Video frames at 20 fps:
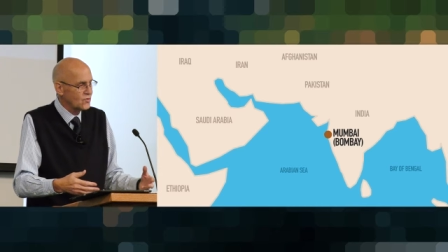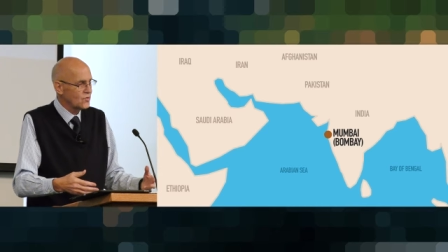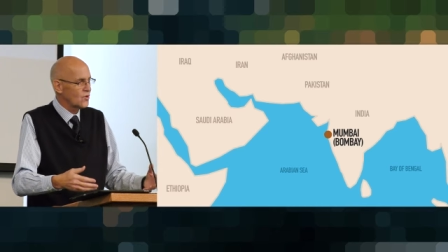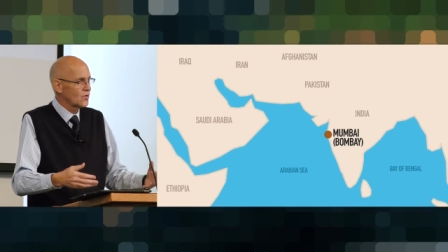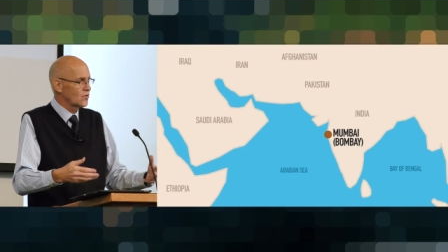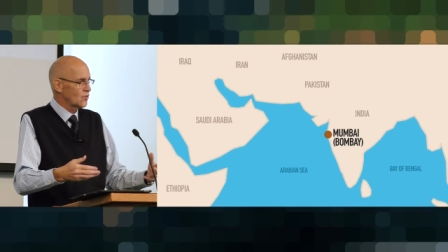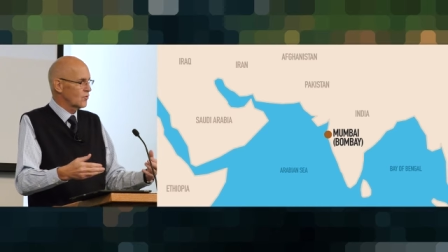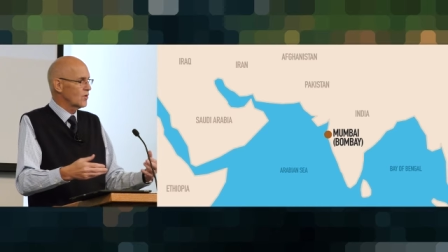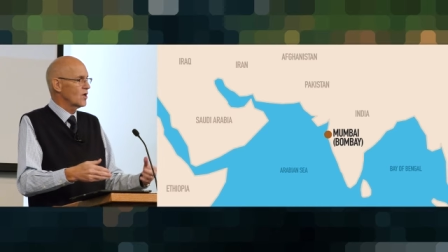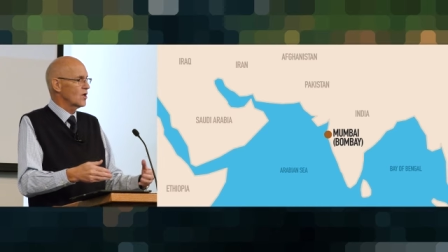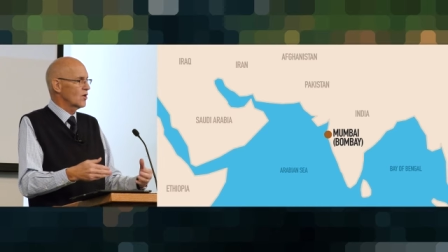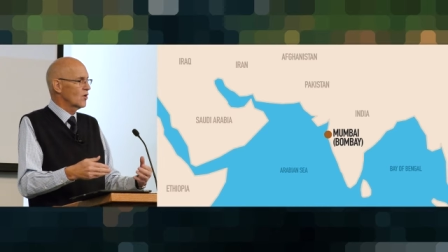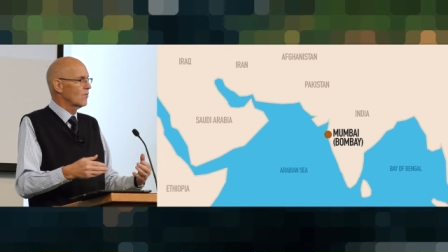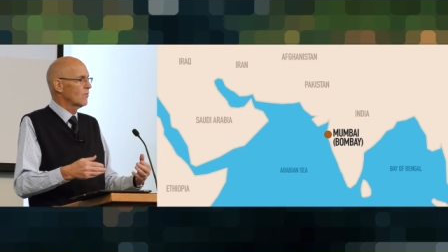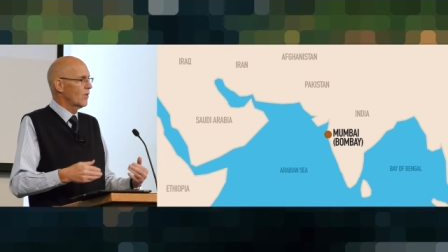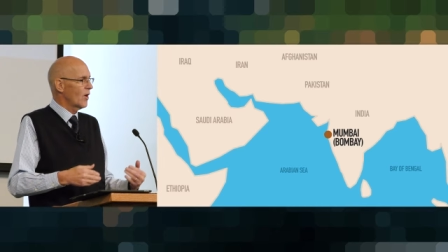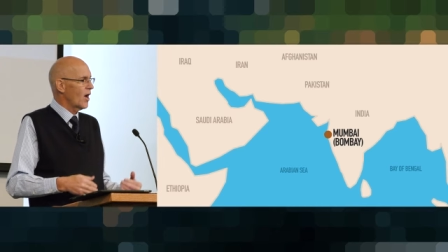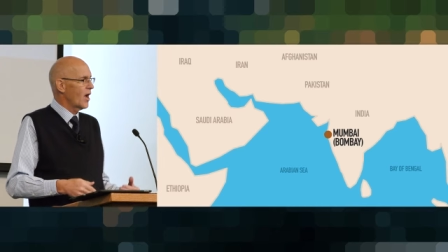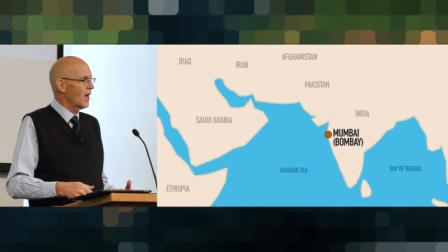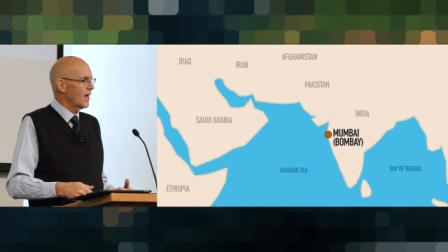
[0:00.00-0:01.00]
to treat your
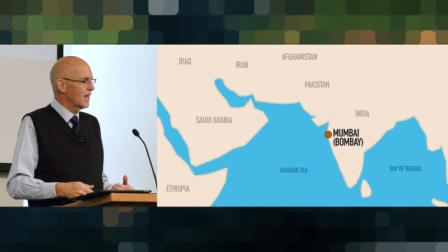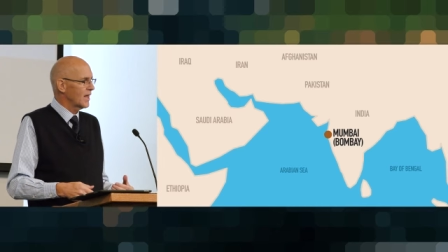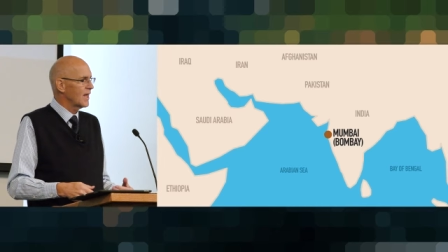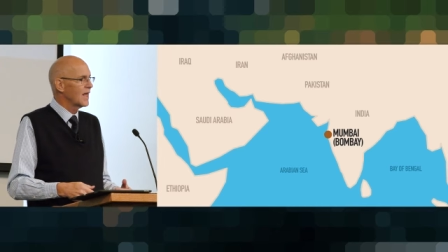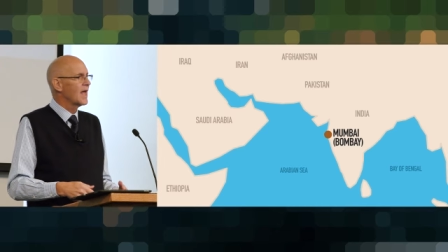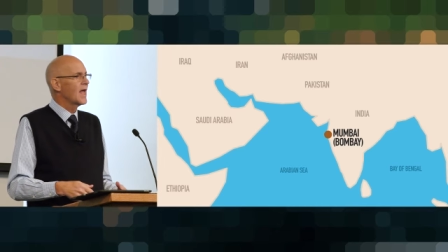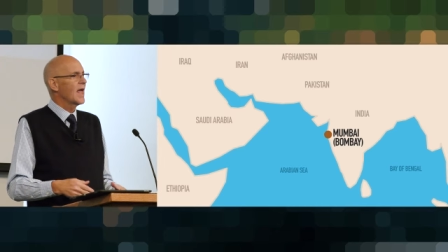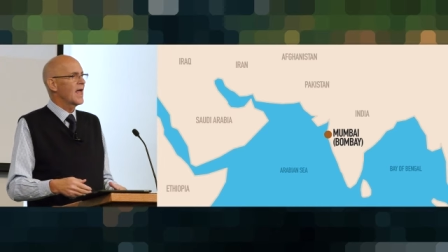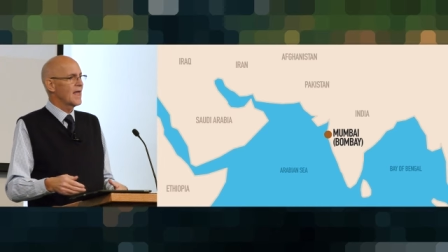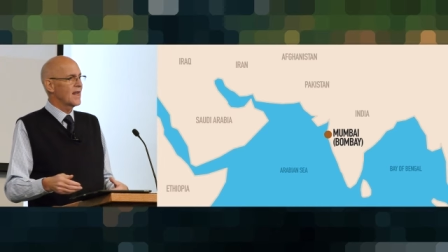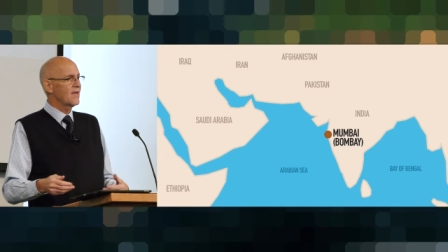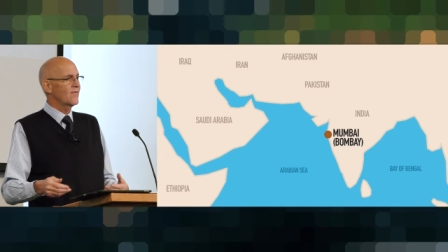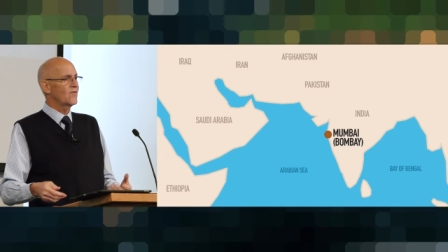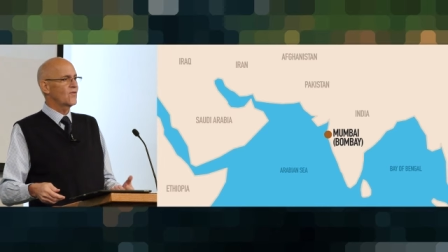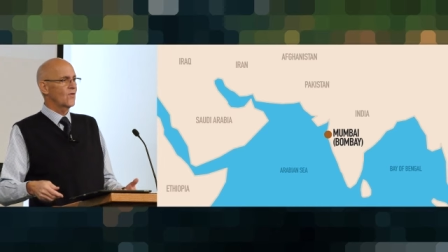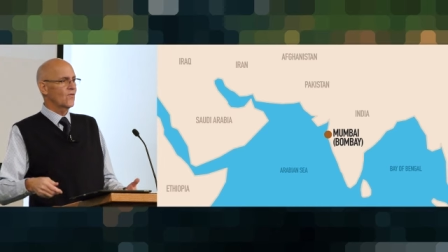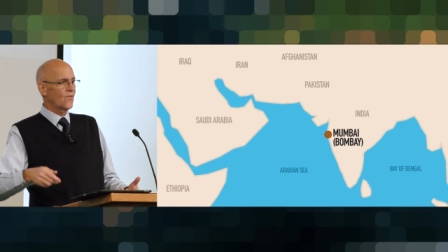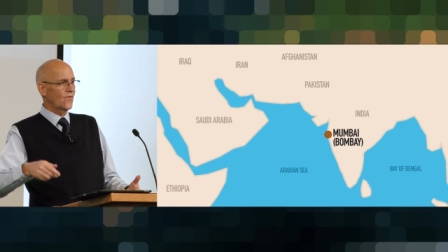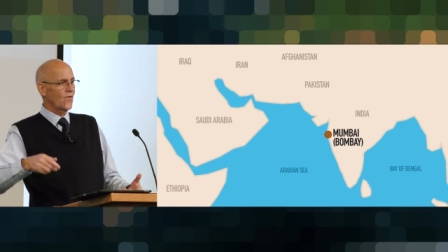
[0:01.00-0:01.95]
body. And if you